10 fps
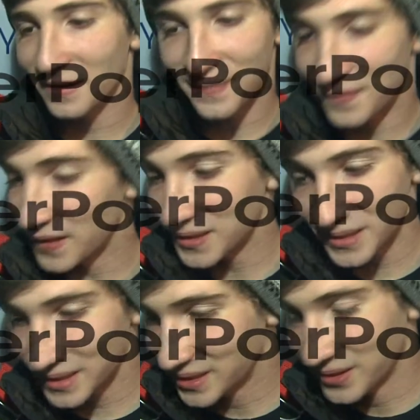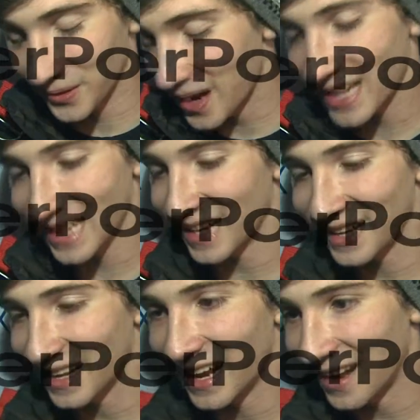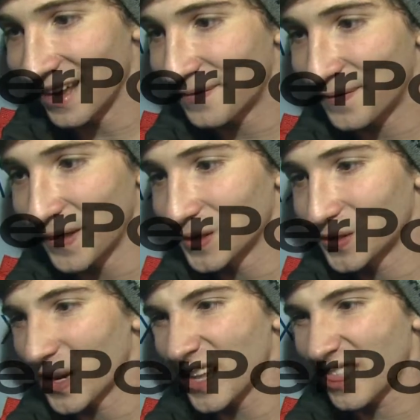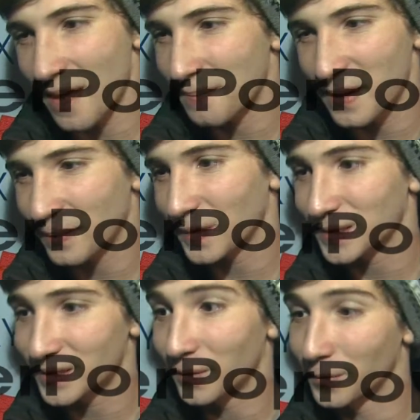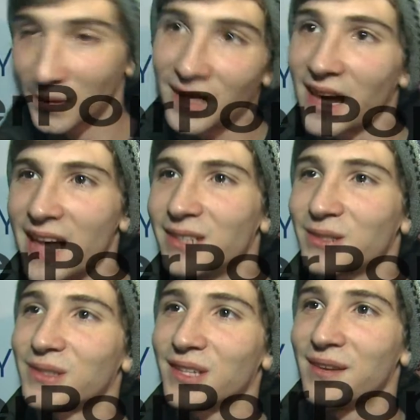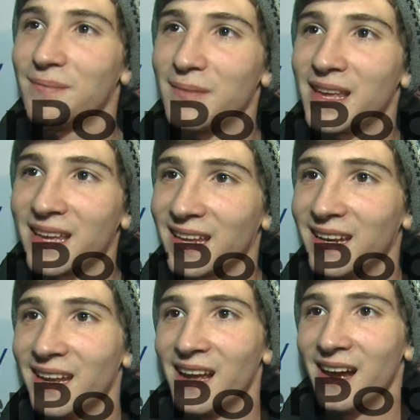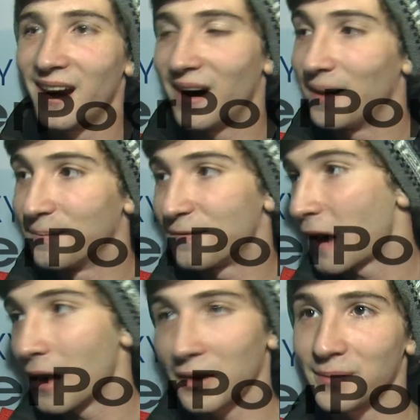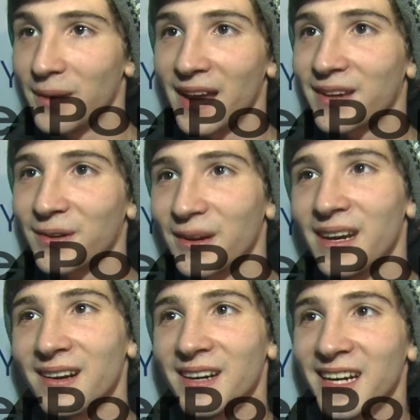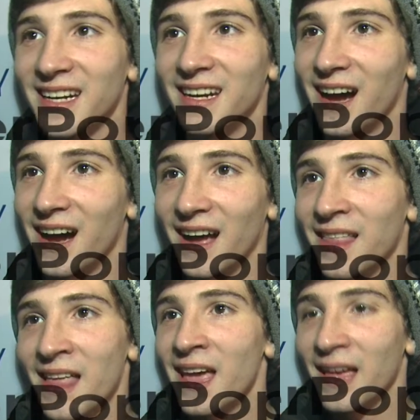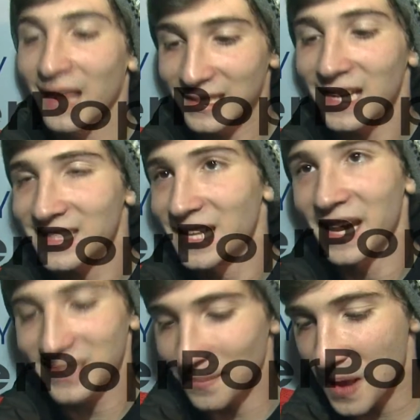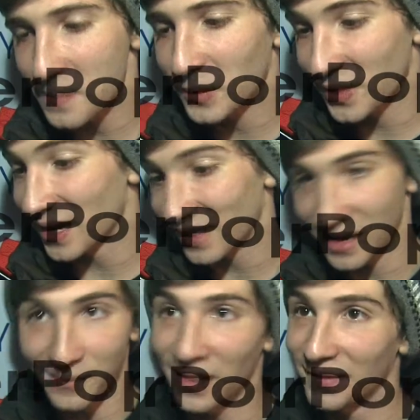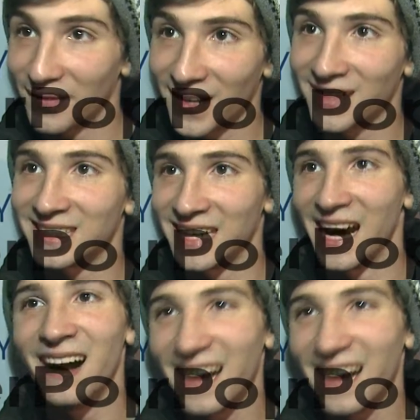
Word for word: feels great. It uh, it feels great that people are still really interested in me and um, following my career, and uh, it's, it's nice that people think that I'm on the verge. You know,